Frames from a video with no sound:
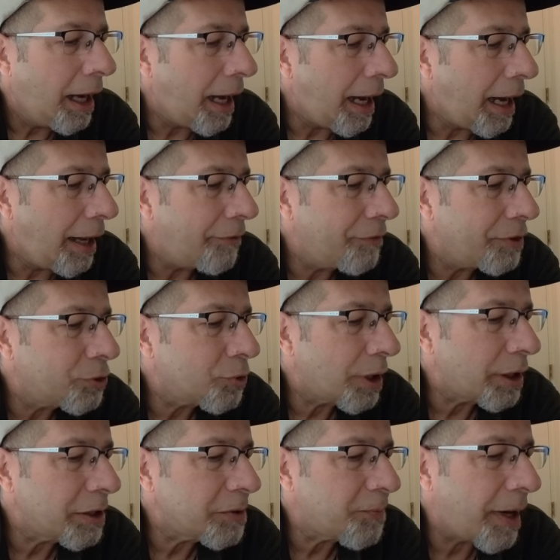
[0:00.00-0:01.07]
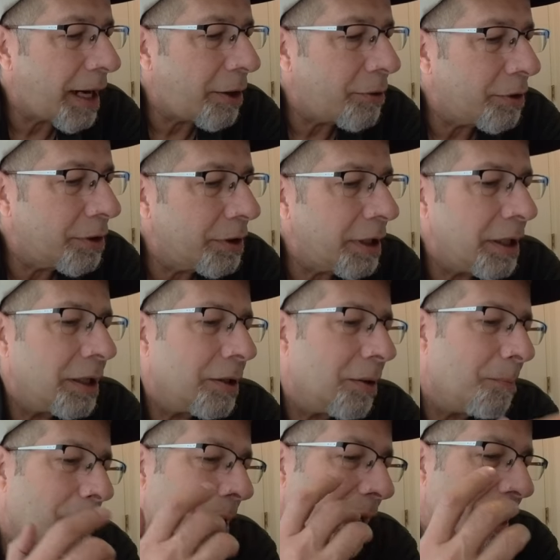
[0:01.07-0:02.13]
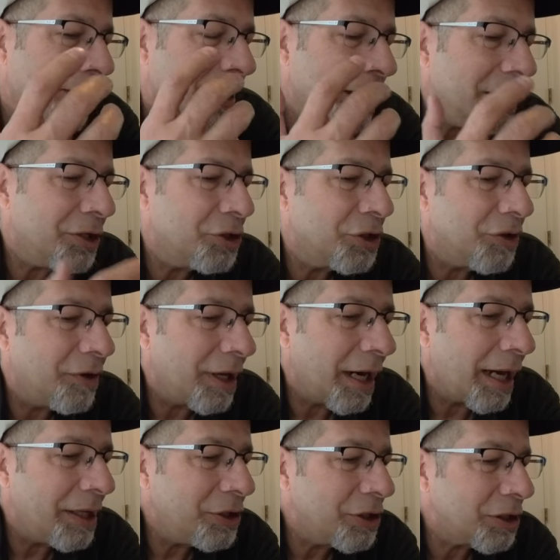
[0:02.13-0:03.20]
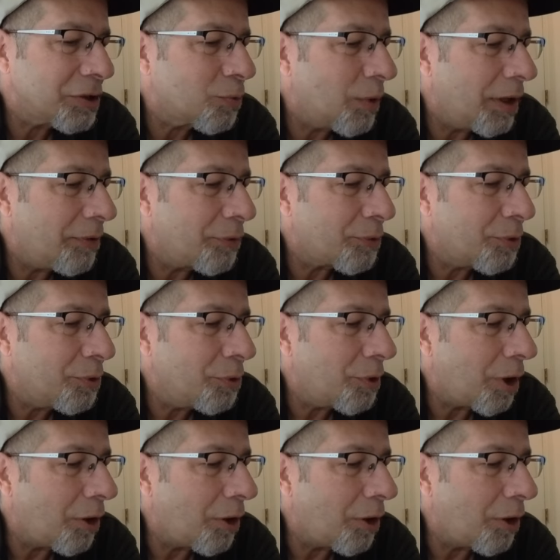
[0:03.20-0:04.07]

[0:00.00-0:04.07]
The truck is powered by the engine that I just went through,